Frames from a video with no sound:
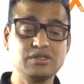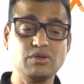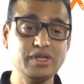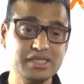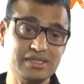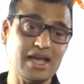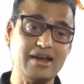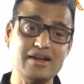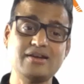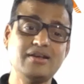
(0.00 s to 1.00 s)
So we just
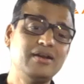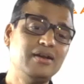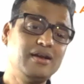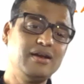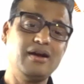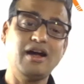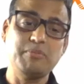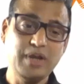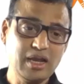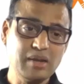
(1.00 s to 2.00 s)
added
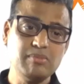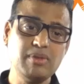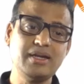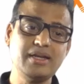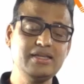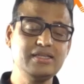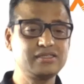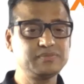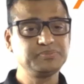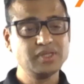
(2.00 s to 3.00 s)
RPA
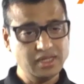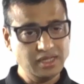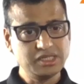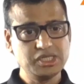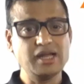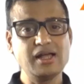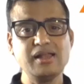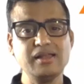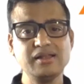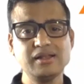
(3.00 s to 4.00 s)
capabilities,
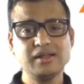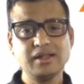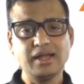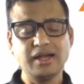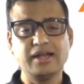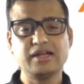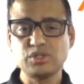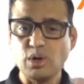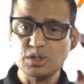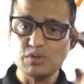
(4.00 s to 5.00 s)
ETL, and
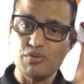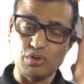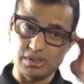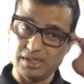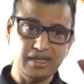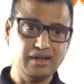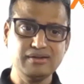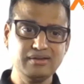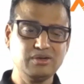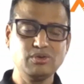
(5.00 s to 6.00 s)
so on and so forth. And
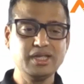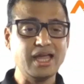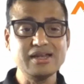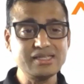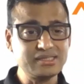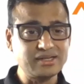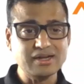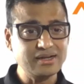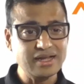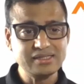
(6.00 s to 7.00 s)
then, the analysts
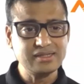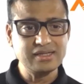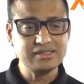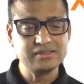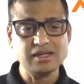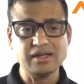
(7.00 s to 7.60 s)
recognized us.